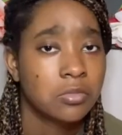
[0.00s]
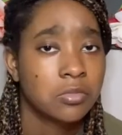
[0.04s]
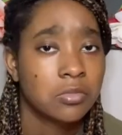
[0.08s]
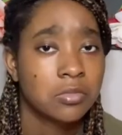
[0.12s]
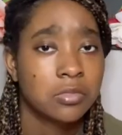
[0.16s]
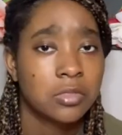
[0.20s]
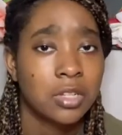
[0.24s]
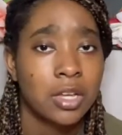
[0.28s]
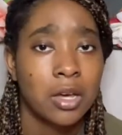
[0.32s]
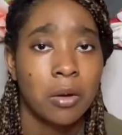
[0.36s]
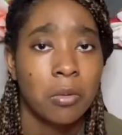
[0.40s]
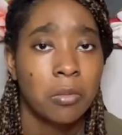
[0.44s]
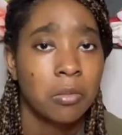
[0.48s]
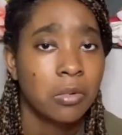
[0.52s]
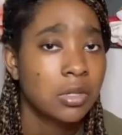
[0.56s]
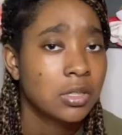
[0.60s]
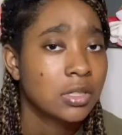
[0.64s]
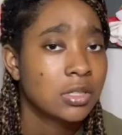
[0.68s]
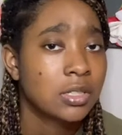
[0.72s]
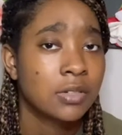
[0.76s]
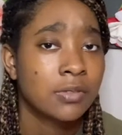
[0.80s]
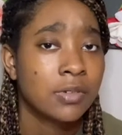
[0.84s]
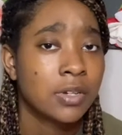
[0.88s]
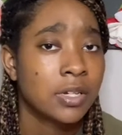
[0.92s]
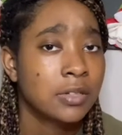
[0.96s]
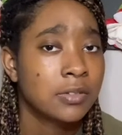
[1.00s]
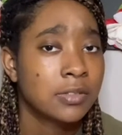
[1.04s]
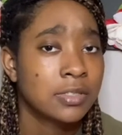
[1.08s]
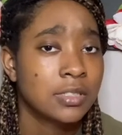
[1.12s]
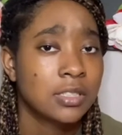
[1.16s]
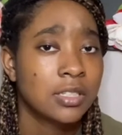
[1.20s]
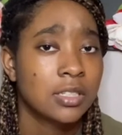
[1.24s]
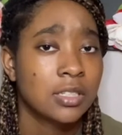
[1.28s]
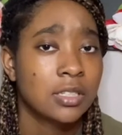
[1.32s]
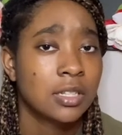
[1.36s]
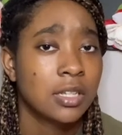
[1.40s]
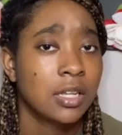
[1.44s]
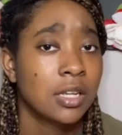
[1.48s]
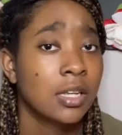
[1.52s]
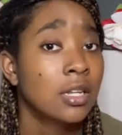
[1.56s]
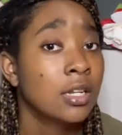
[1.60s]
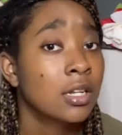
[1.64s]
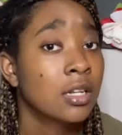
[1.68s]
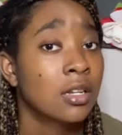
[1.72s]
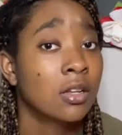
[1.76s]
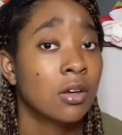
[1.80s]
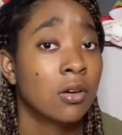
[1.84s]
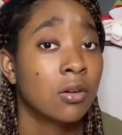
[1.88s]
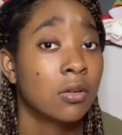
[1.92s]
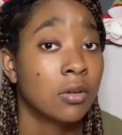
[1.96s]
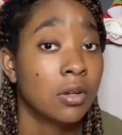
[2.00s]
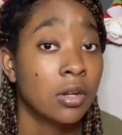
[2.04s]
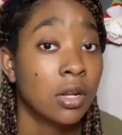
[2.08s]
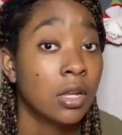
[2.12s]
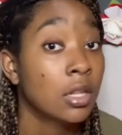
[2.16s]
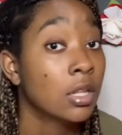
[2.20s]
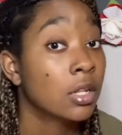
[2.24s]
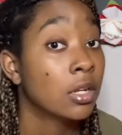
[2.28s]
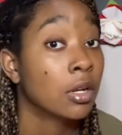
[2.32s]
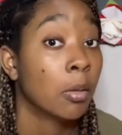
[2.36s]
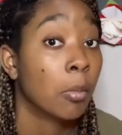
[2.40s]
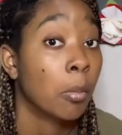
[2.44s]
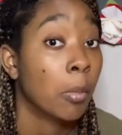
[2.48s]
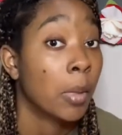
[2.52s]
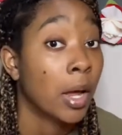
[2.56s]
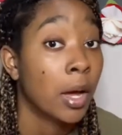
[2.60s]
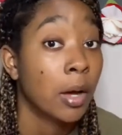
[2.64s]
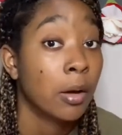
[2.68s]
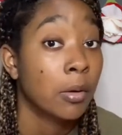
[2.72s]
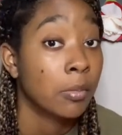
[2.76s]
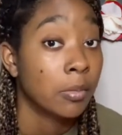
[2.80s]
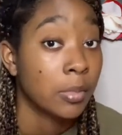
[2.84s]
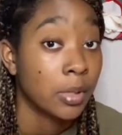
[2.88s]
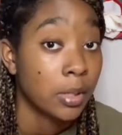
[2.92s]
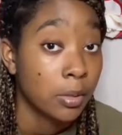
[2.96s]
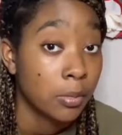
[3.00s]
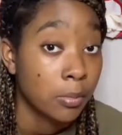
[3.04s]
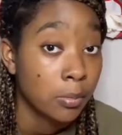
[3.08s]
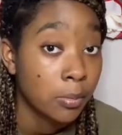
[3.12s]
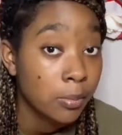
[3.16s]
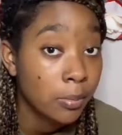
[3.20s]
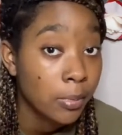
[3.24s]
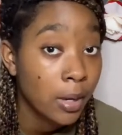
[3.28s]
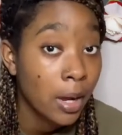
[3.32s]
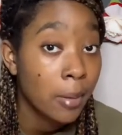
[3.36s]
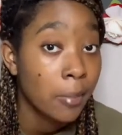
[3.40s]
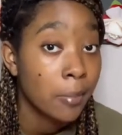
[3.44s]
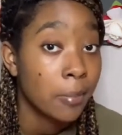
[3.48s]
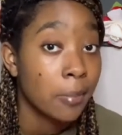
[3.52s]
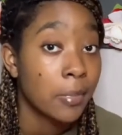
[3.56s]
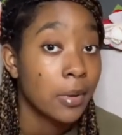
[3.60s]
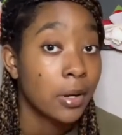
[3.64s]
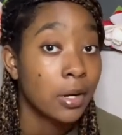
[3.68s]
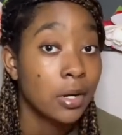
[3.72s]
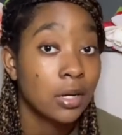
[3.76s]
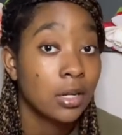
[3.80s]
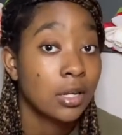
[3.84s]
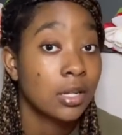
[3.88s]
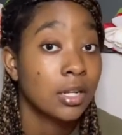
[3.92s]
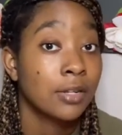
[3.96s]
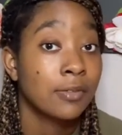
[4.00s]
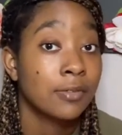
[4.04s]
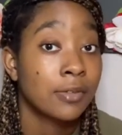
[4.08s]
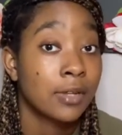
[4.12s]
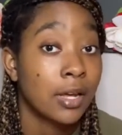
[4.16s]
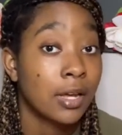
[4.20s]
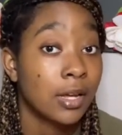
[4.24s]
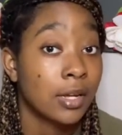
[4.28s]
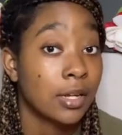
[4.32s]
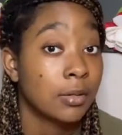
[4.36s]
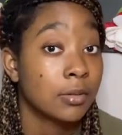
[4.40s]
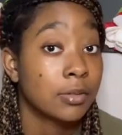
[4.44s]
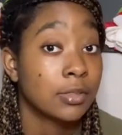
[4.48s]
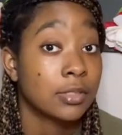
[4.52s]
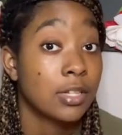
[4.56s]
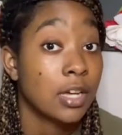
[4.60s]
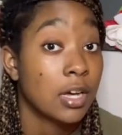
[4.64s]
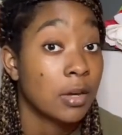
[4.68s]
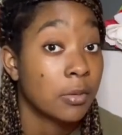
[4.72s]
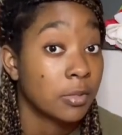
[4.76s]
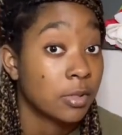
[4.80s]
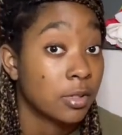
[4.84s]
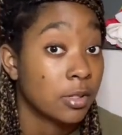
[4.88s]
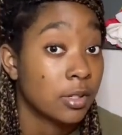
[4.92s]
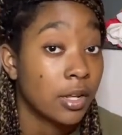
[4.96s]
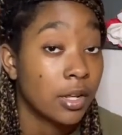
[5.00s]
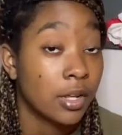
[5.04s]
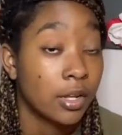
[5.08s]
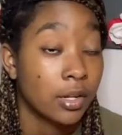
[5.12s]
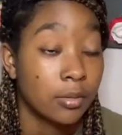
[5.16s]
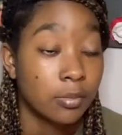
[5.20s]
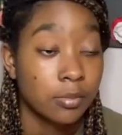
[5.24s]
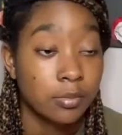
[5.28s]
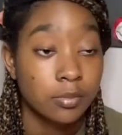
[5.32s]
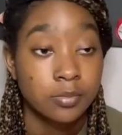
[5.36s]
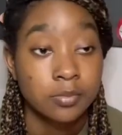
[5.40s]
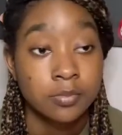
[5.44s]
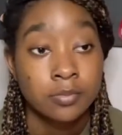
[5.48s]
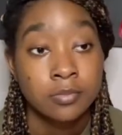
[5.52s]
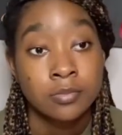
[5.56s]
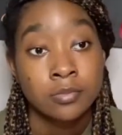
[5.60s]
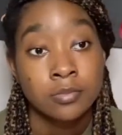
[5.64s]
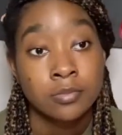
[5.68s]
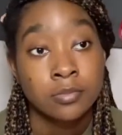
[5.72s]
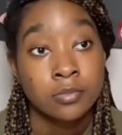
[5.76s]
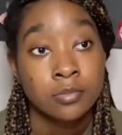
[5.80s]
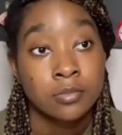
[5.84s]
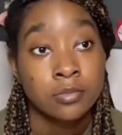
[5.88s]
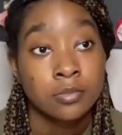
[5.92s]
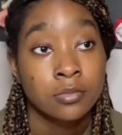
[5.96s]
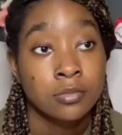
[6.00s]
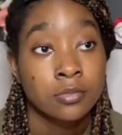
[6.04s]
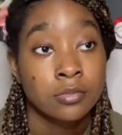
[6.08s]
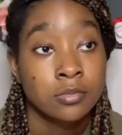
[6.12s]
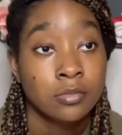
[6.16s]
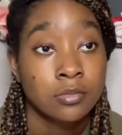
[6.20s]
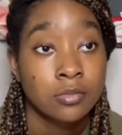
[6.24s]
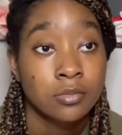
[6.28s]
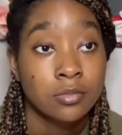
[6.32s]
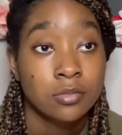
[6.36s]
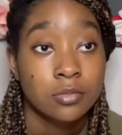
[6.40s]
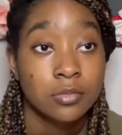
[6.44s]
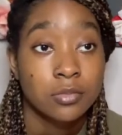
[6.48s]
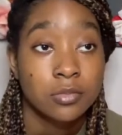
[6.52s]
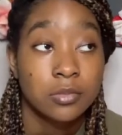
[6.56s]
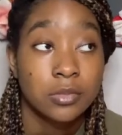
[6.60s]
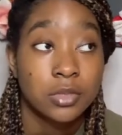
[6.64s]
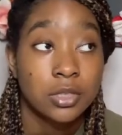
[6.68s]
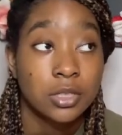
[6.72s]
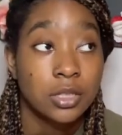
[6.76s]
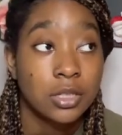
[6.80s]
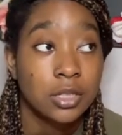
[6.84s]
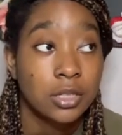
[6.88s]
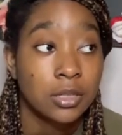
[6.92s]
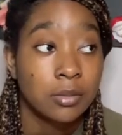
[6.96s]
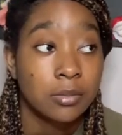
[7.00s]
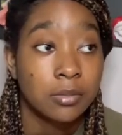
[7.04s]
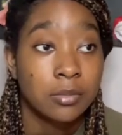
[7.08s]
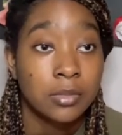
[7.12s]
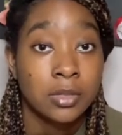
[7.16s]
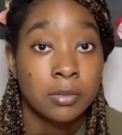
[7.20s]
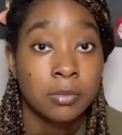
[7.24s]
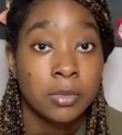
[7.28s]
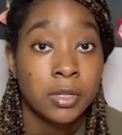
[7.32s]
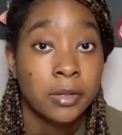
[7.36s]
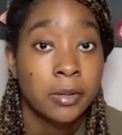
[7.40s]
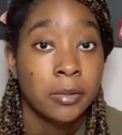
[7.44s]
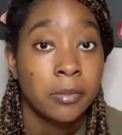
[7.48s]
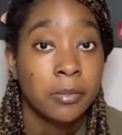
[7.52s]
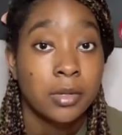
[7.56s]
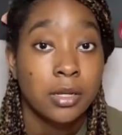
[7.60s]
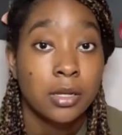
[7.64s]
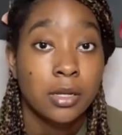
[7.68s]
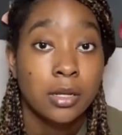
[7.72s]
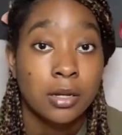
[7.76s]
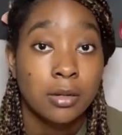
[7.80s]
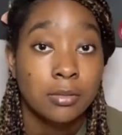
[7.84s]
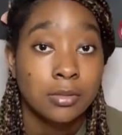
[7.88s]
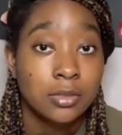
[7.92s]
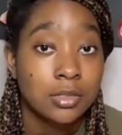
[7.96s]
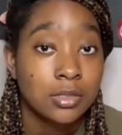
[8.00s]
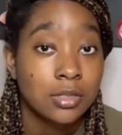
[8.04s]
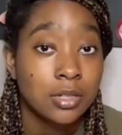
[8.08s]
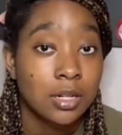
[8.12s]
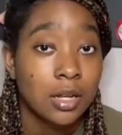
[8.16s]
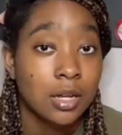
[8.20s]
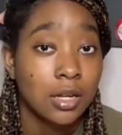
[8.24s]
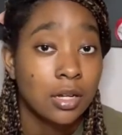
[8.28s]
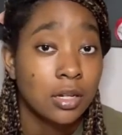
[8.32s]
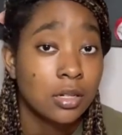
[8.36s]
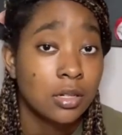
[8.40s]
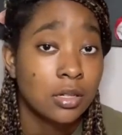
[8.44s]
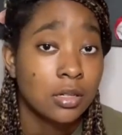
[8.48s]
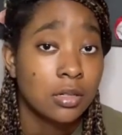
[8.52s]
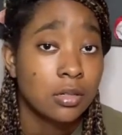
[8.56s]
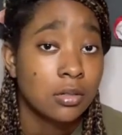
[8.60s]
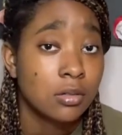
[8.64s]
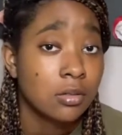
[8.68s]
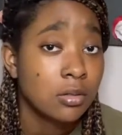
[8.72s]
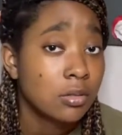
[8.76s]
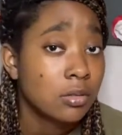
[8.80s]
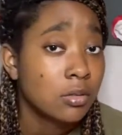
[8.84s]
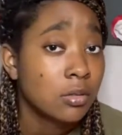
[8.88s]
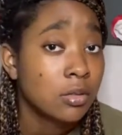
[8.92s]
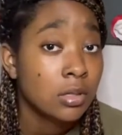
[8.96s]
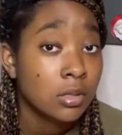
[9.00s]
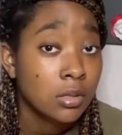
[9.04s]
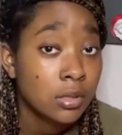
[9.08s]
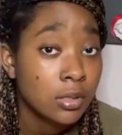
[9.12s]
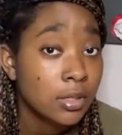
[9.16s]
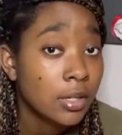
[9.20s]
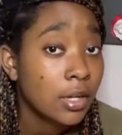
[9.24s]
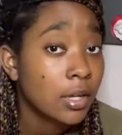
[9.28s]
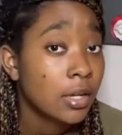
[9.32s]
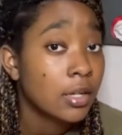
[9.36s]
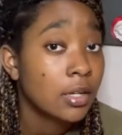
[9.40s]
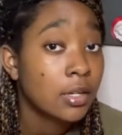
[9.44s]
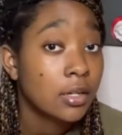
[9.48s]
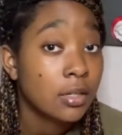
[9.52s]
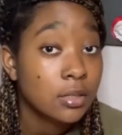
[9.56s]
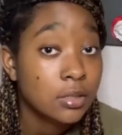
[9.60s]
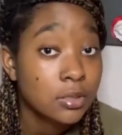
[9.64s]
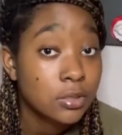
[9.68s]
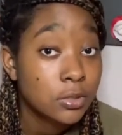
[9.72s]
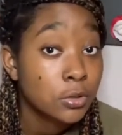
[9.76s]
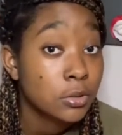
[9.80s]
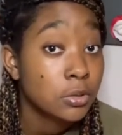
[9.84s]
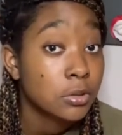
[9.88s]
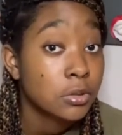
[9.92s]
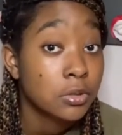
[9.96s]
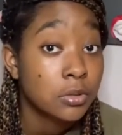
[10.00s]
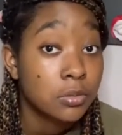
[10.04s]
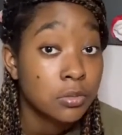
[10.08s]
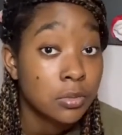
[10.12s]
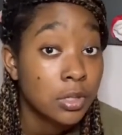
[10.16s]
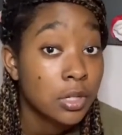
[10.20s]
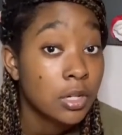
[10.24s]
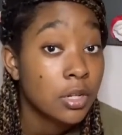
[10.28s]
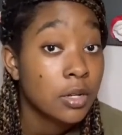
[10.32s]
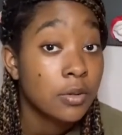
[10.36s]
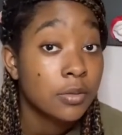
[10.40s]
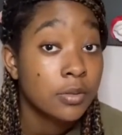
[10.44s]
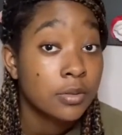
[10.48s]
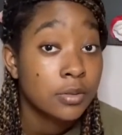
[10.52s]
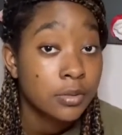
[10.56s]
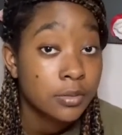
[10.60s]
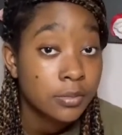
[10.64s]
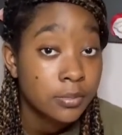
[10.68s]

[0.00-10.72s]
Not once have I ever said that. He didn't know nothing about me. I barely even gave him the time of the day. But me being me, I'm just like, oh, okay, sure, whatever.